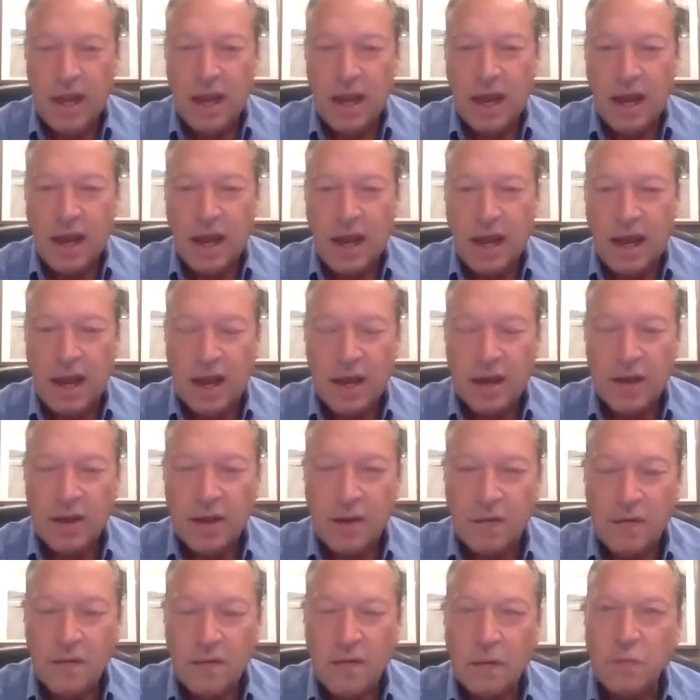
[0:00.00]

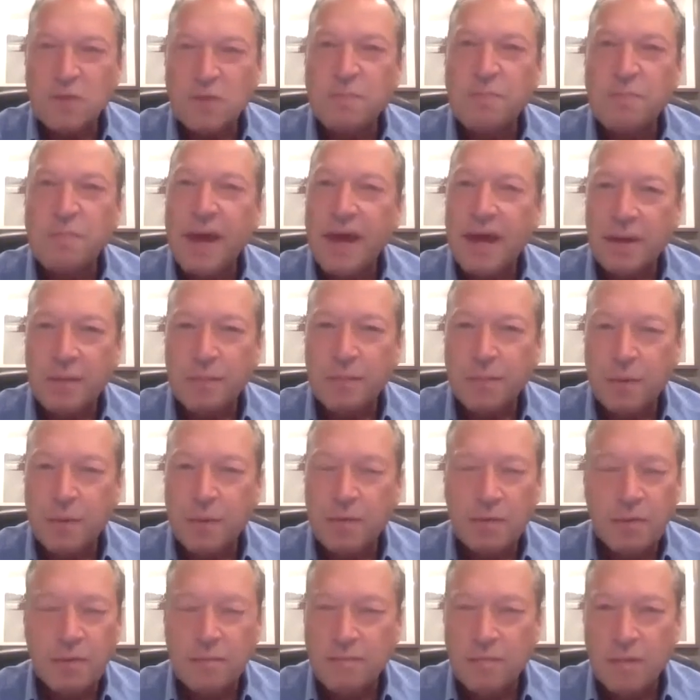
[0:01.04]
that was manned
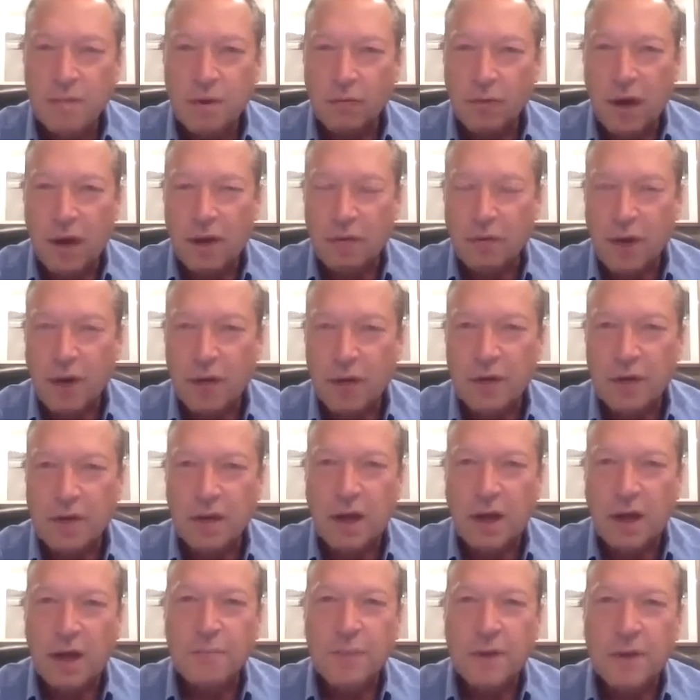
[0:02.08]
around the
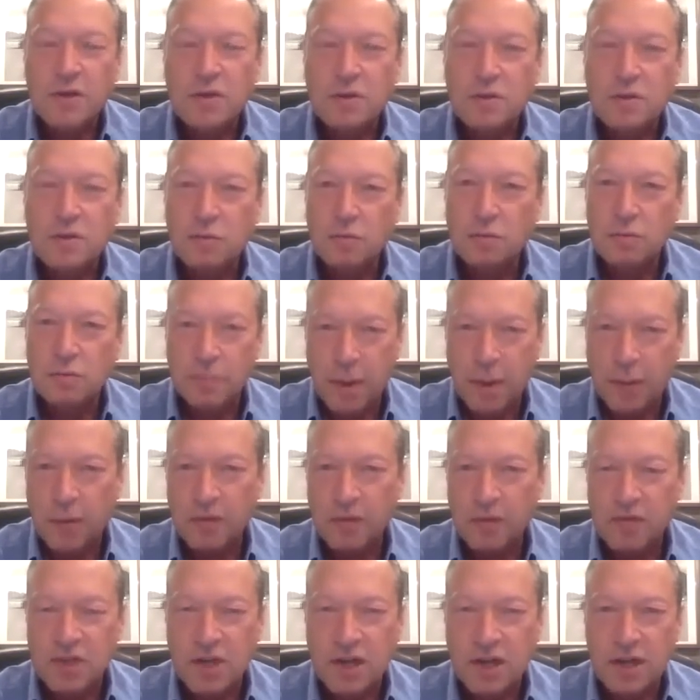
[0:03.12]
clock by 2
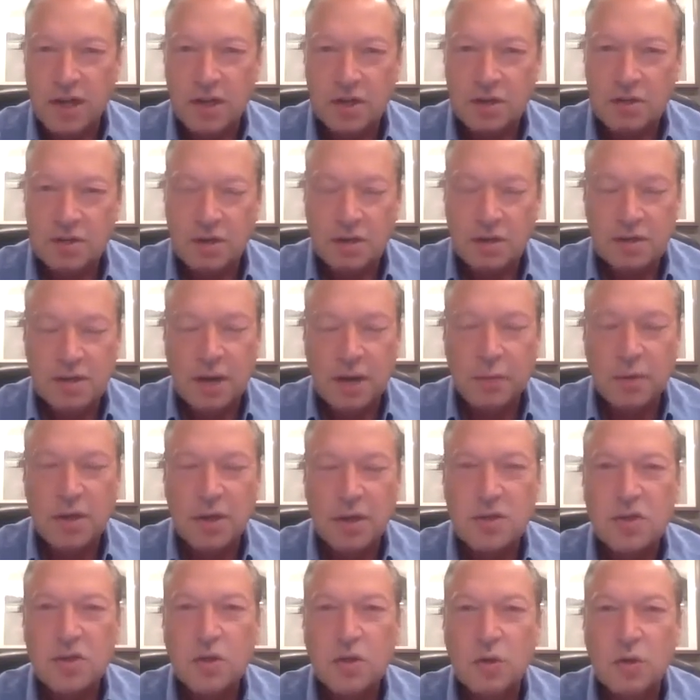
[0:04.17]
Republic of
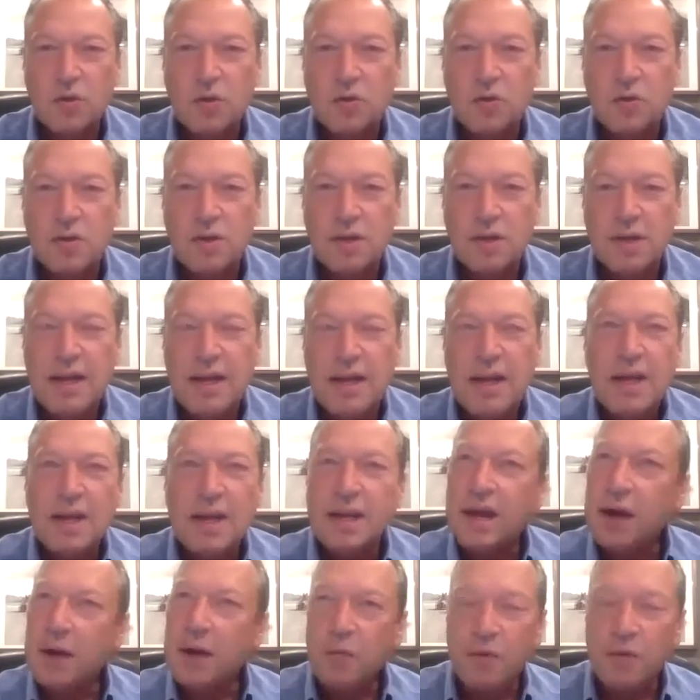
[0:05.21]
Taiwanese soldiers
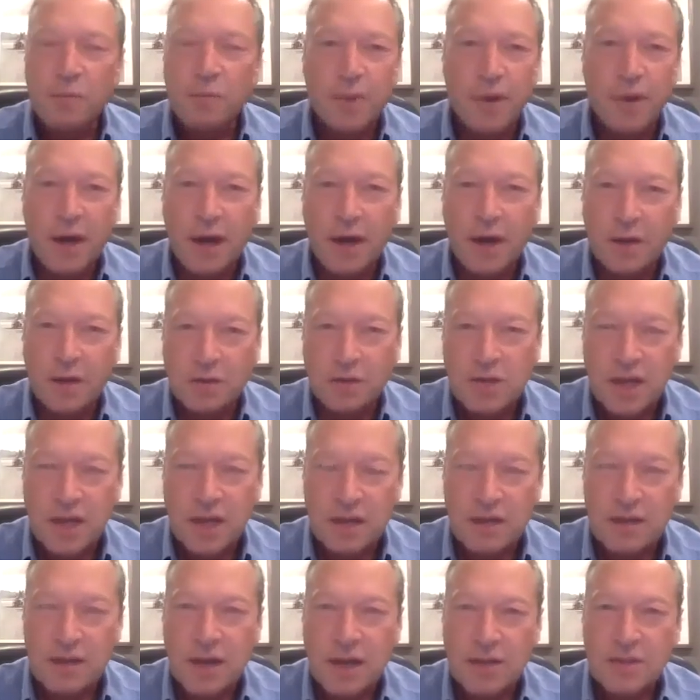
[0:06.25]
with binoculars,
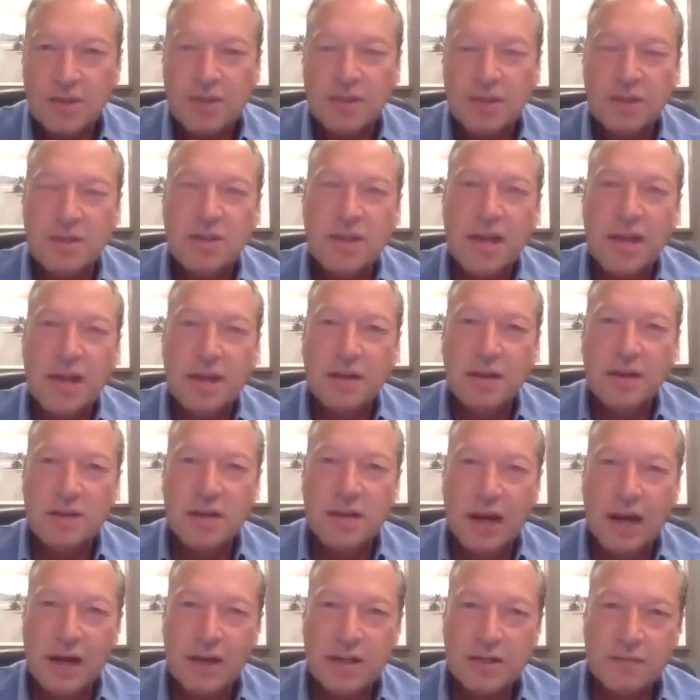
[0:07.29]
constantly scanning the
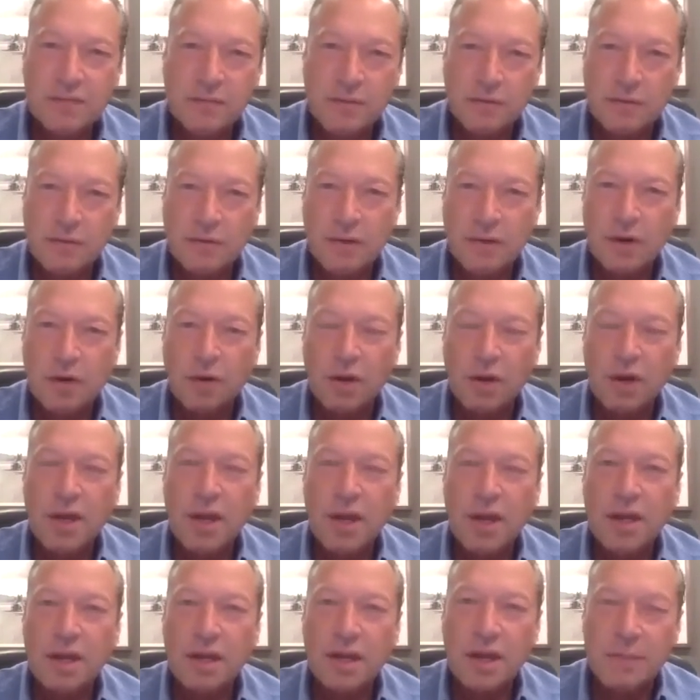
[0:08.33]
skies for
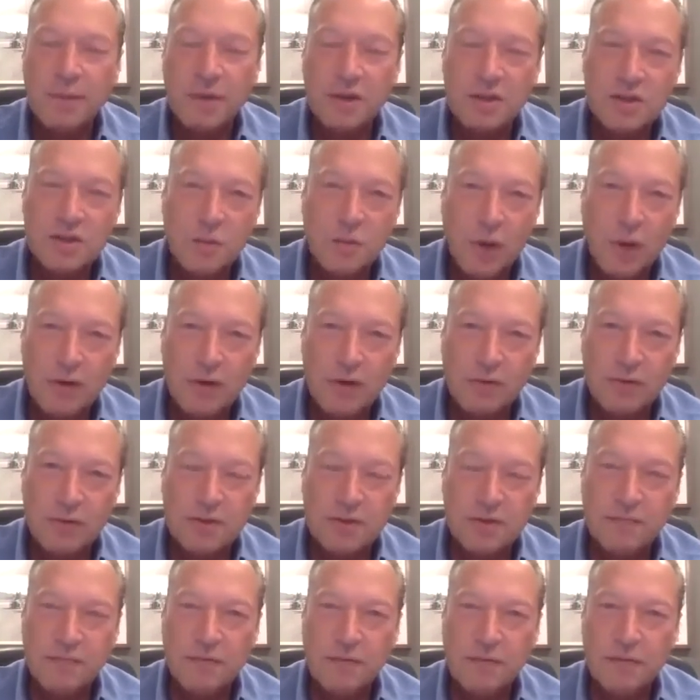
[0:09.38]
incoming squadrons
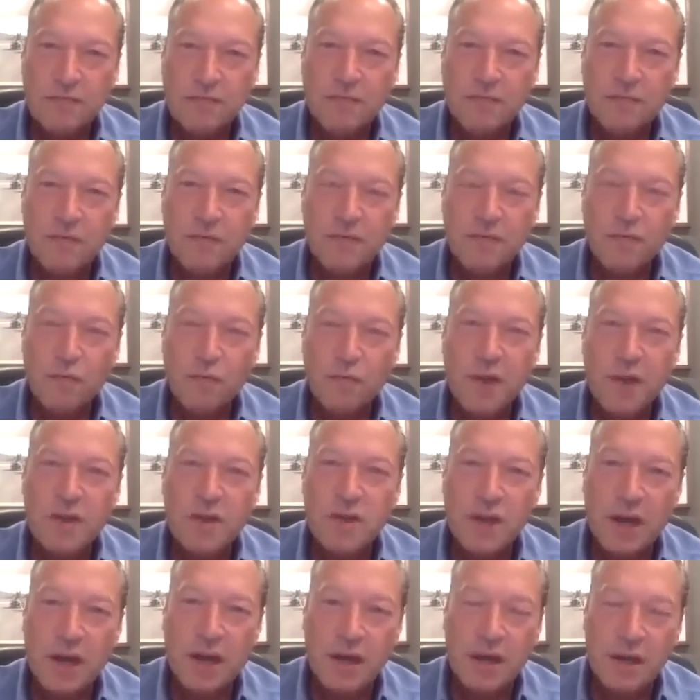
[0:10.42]
of red
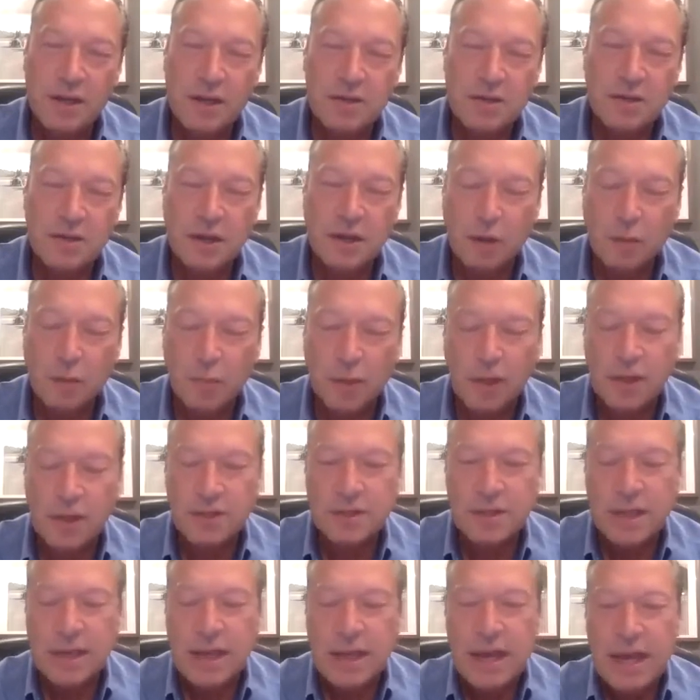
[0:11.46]
Chinese
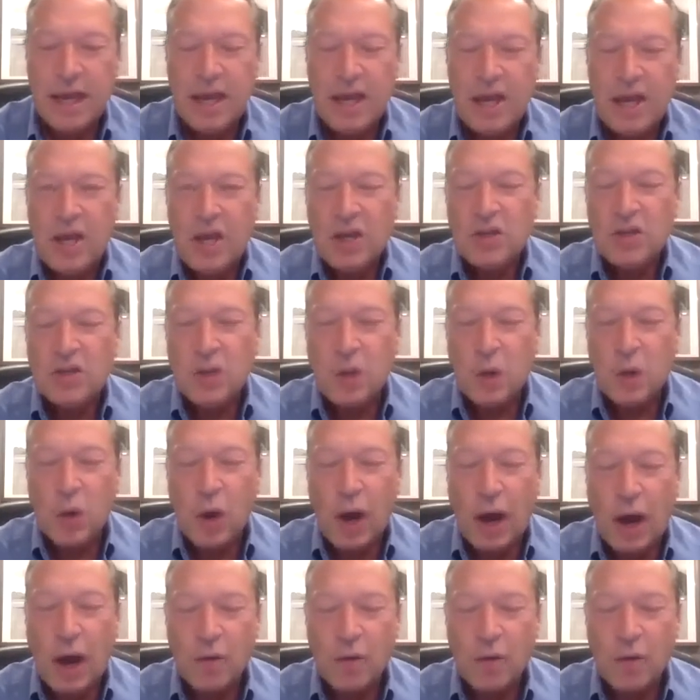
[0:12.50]
airplanes. So